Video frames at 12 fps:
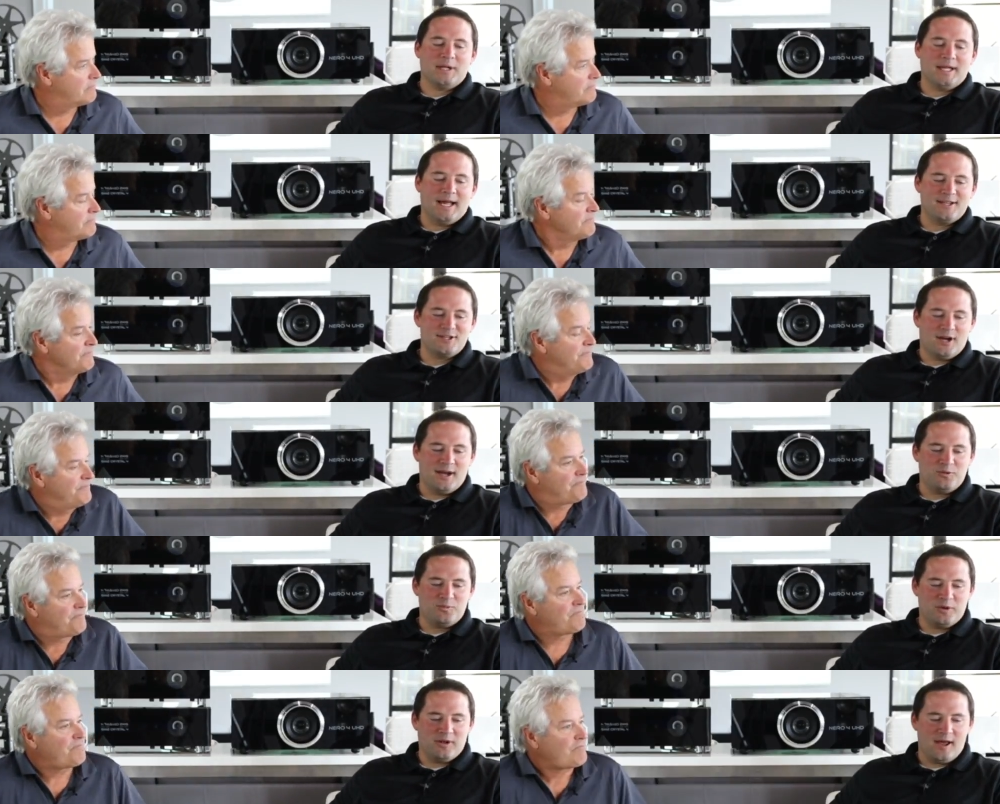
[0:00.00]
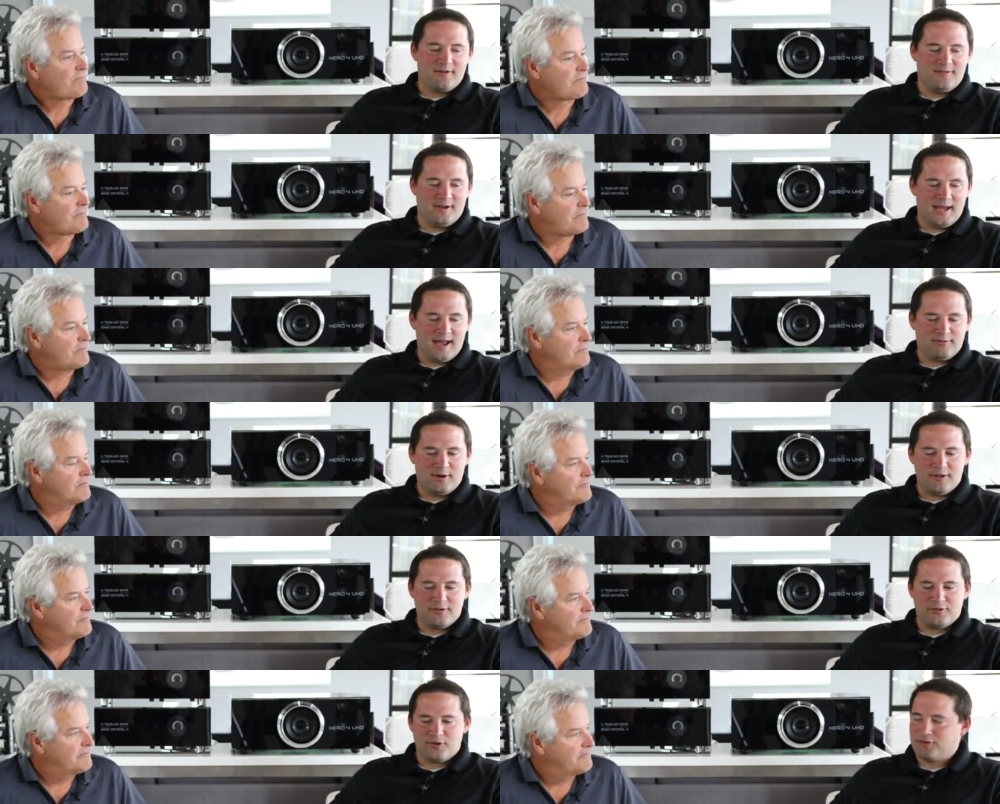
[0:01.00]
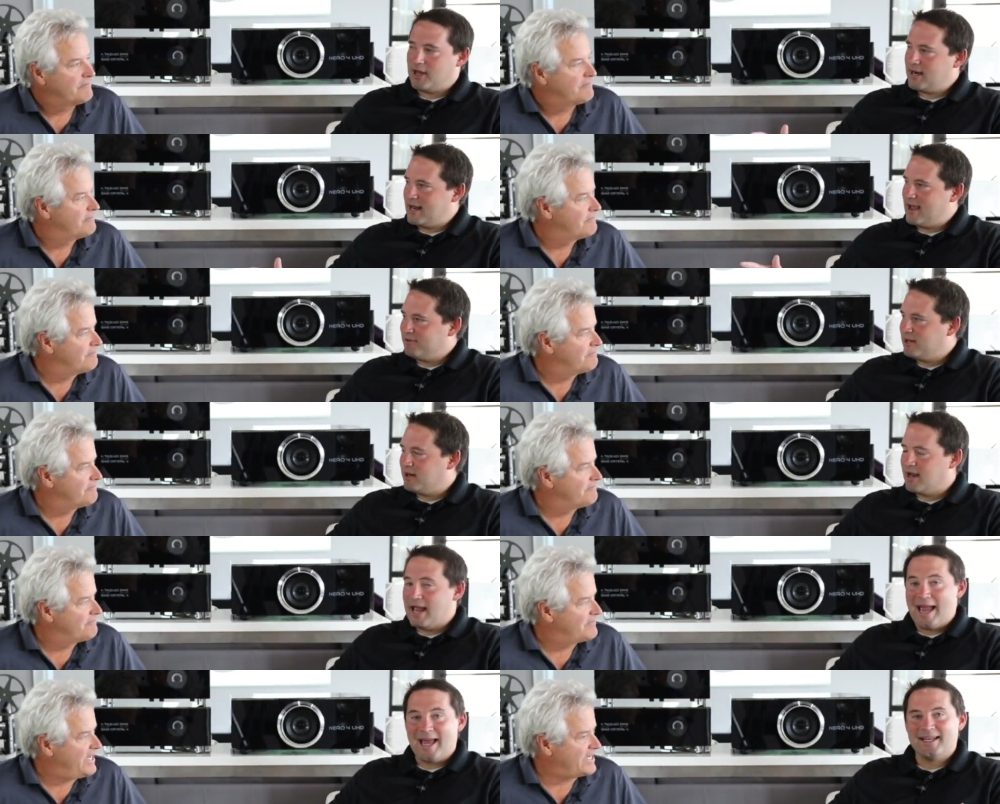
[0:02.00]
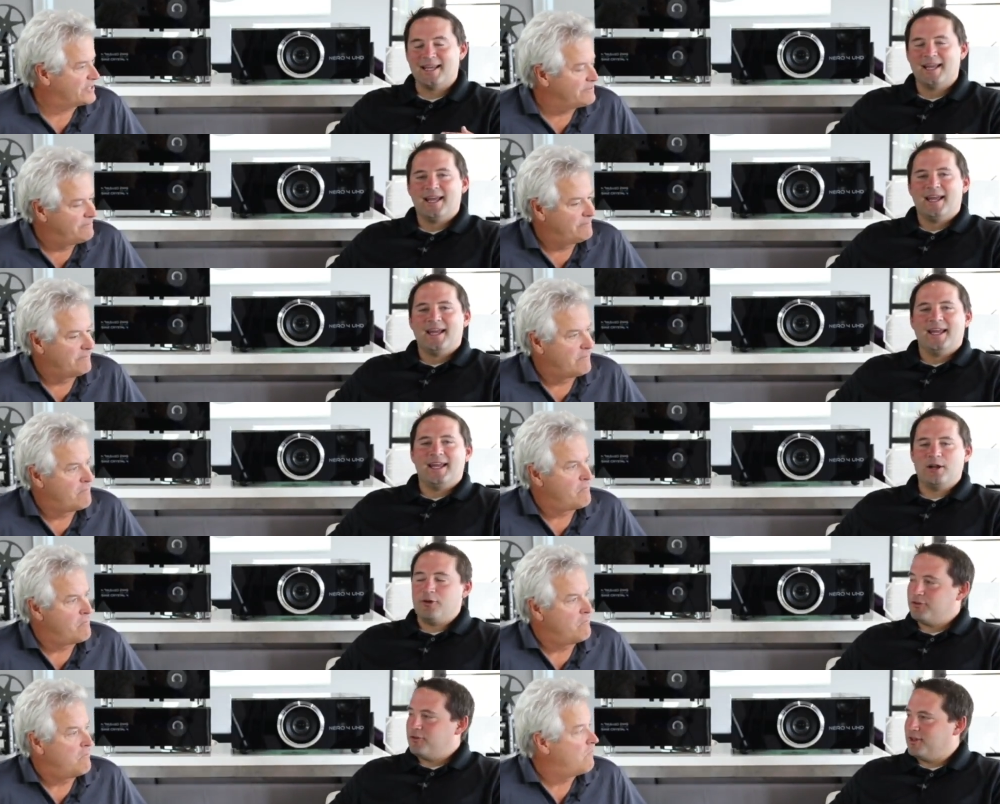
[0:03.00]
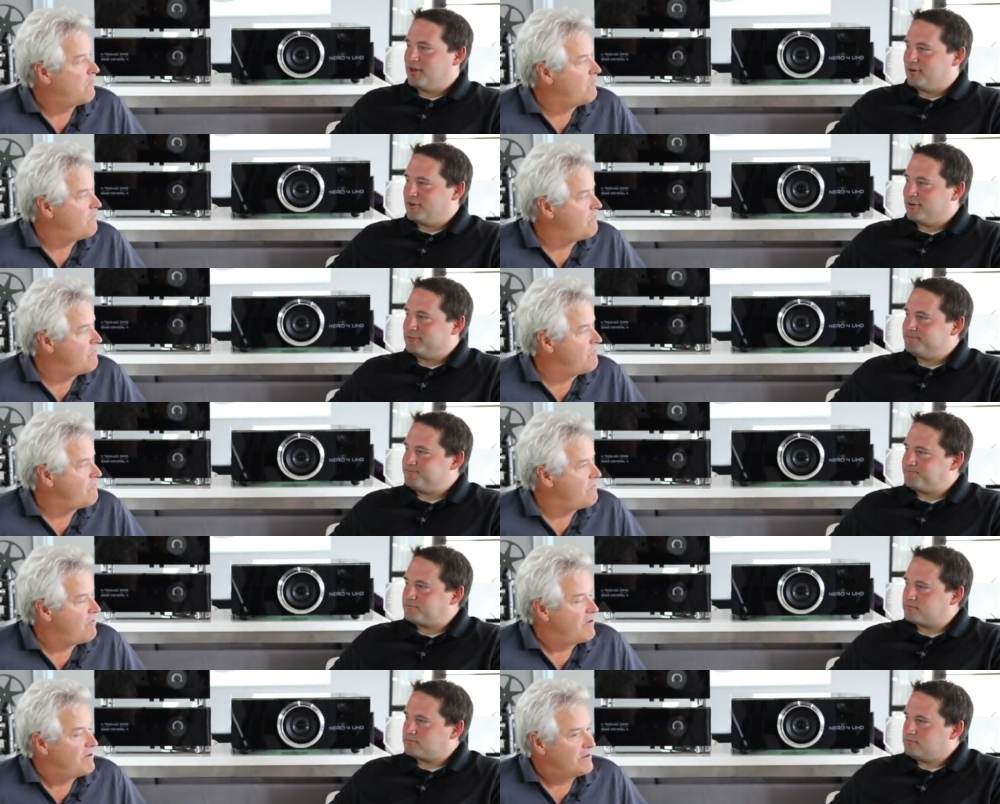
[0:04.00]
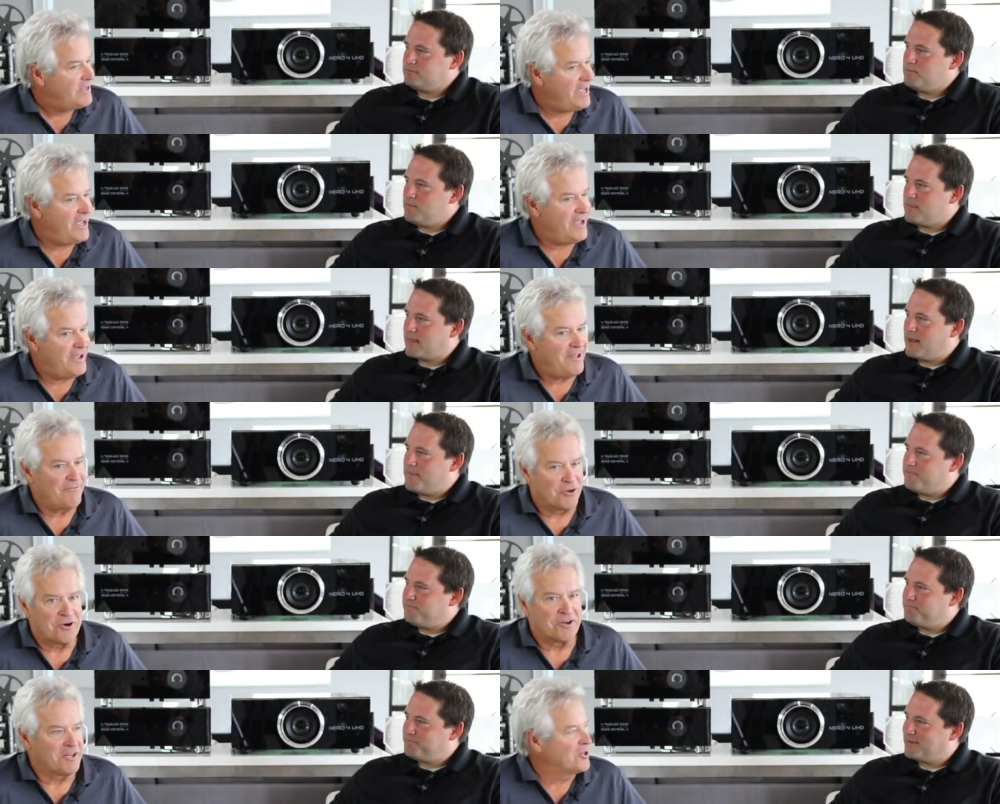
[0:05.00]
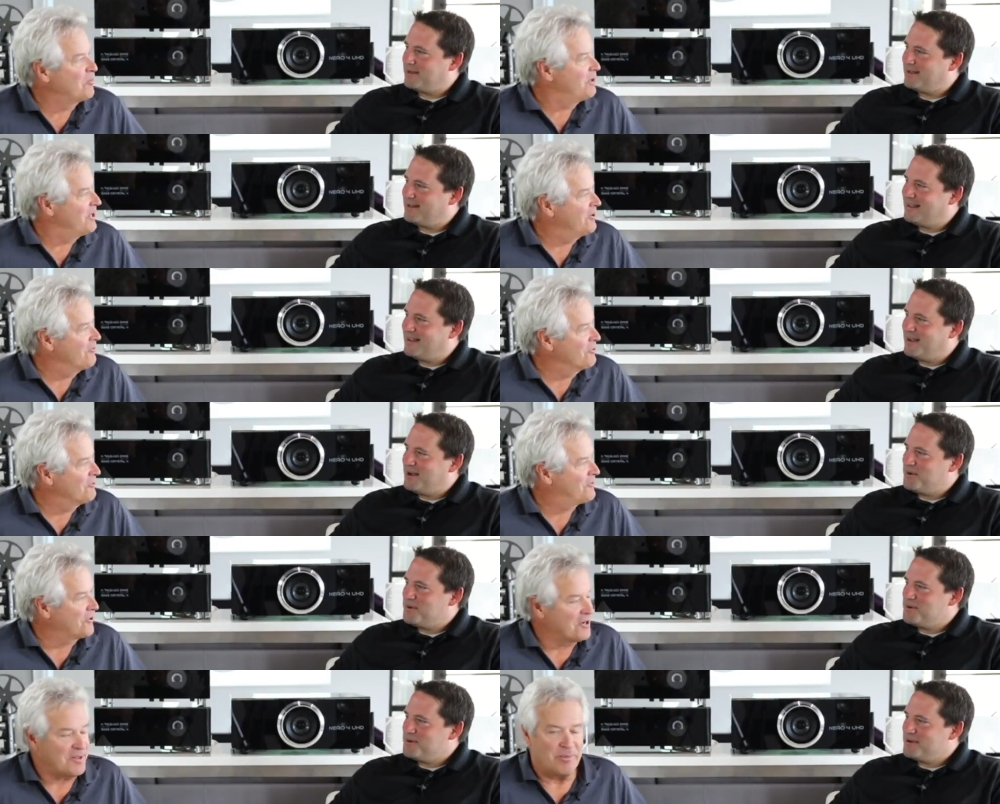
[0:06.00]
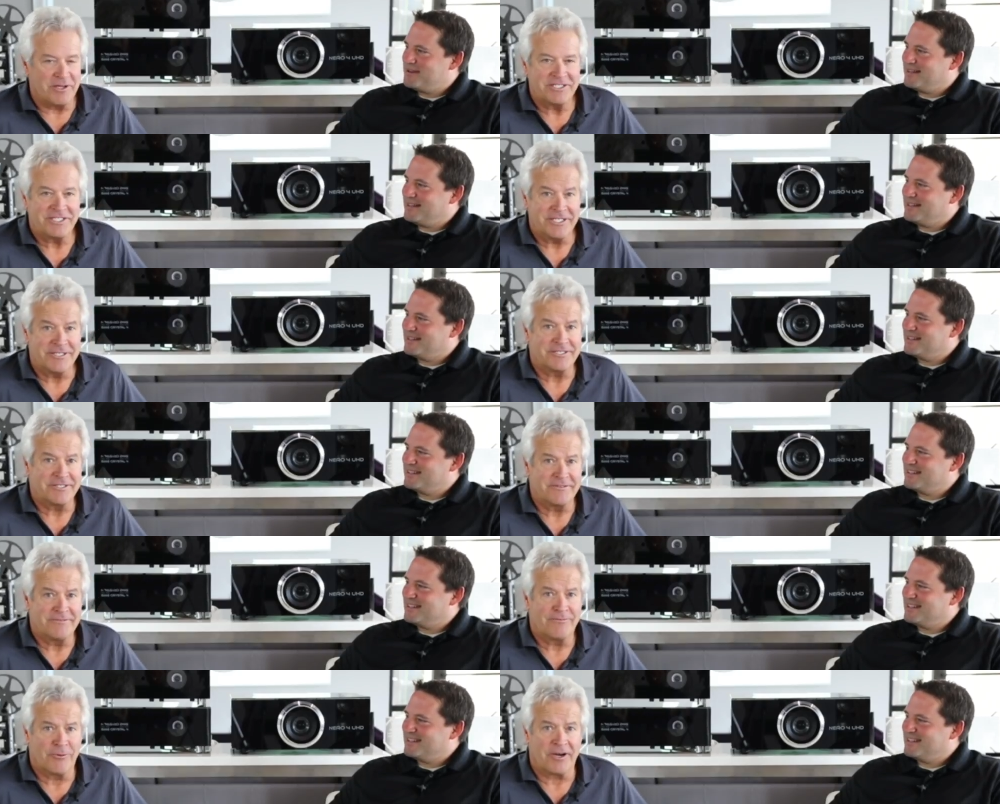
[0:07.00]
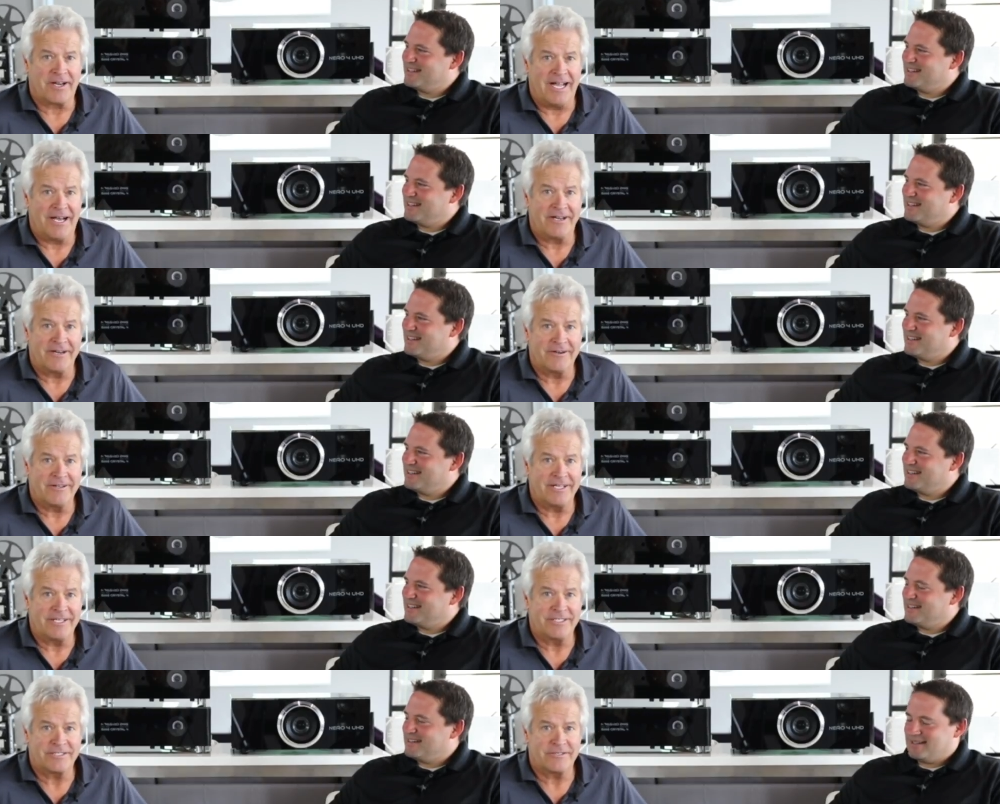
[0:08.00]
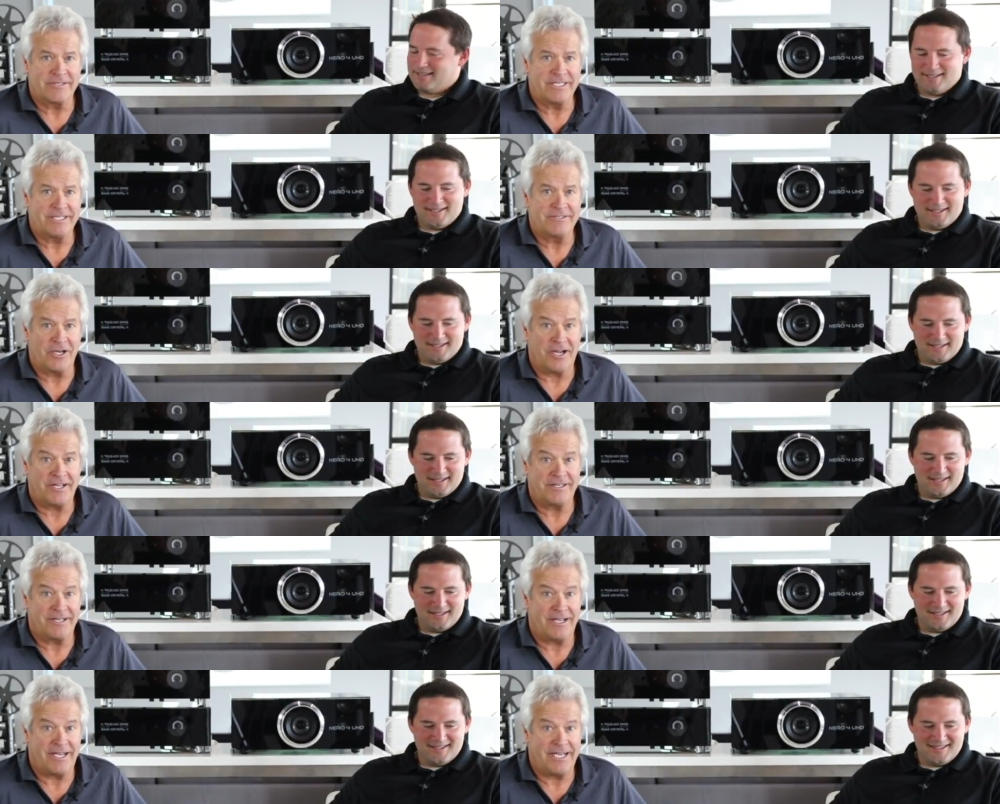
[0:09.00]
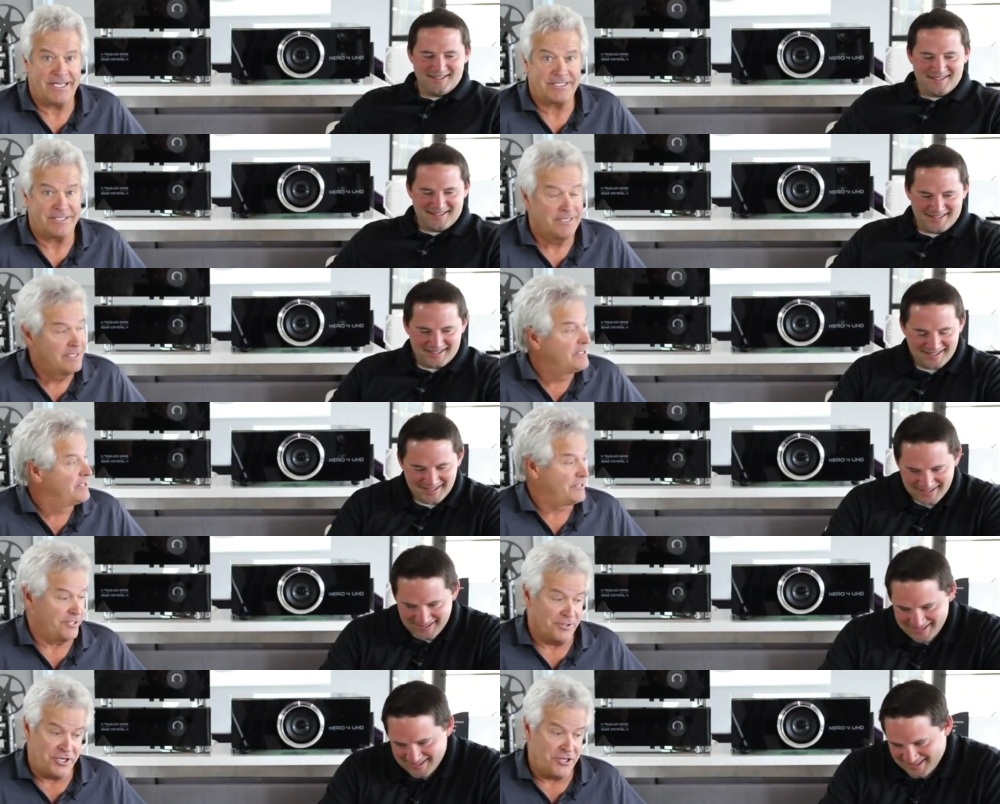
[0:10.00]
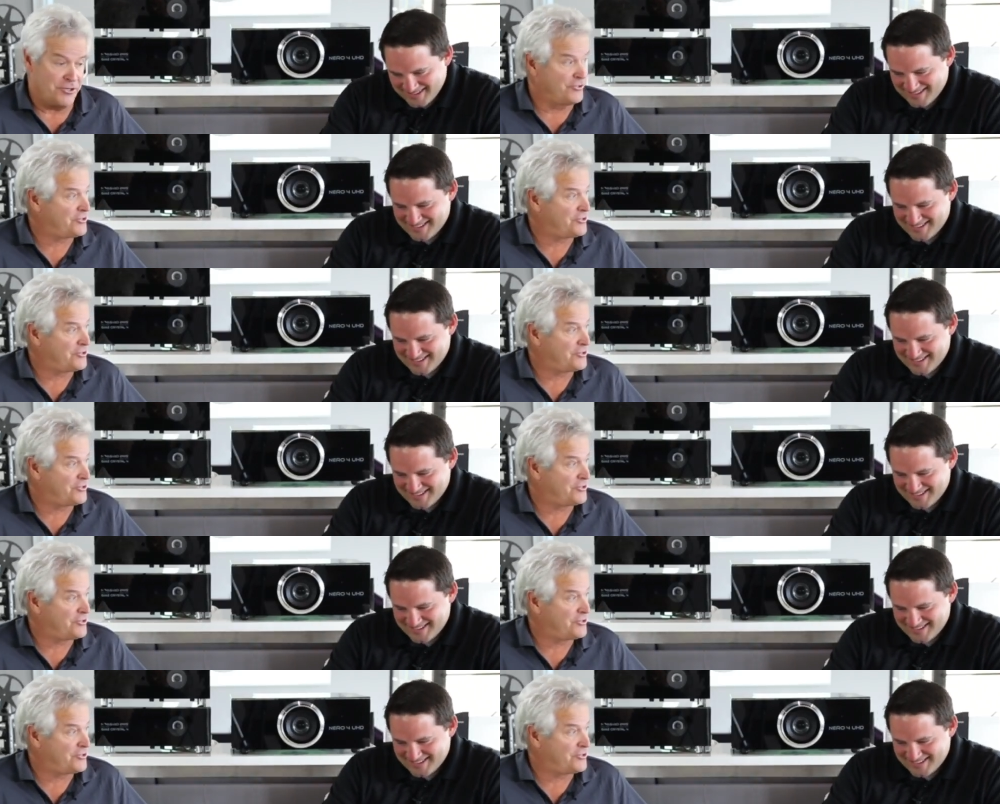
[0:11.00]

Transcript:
Speaker 1: like John. He's been a lot of fun to have around. So excited to have you here, and Thanks. he knows a thing or two. Yeah, I've learned a
Speaker 2: little bit over 30 plus years of working out here in the industry and talking to guys and doing
Speaker 1: huge